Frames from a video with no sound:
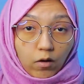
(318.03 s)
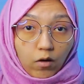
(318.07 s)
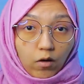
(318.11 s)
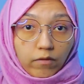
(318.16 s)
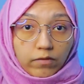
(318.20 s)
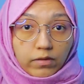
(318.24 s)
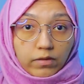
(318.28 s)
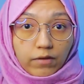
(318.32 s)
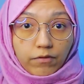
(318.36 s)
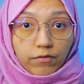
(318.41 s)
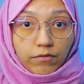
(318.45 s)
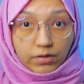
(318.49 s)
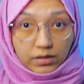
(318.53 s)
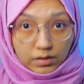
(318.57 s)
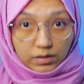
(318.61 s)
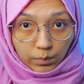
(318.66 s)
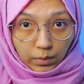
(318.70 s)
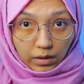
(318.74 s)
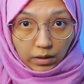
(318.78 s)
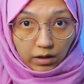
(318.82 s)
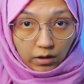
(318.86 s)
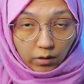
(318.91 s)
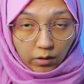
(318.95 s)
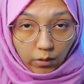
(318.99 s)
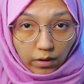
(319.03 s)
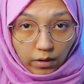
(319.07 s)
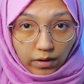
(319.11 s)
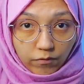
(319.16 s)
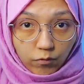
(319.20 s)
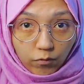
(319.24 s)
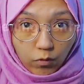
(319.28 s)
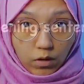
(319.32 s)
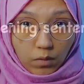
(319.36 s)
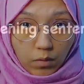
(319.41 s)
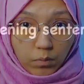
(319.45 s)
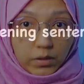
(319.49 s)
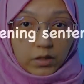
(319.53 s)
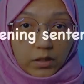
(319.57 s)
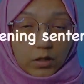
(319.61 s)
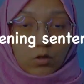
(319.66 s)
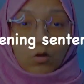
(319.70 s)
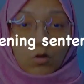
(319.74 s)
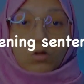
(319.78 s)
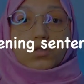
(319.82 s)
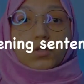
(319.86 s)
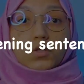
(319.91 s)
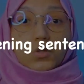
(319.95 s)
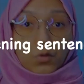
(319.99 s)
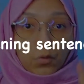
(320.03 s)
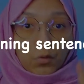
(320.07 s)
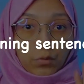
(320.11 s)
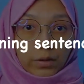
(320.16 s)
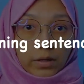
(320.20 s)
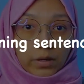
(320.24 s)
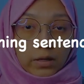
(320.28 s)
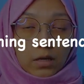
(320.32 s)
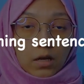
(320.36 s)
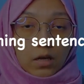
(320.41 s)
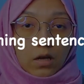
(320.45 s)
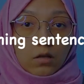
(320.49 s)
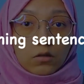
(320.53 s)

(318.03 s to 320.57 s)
of the first paragraph will be your story.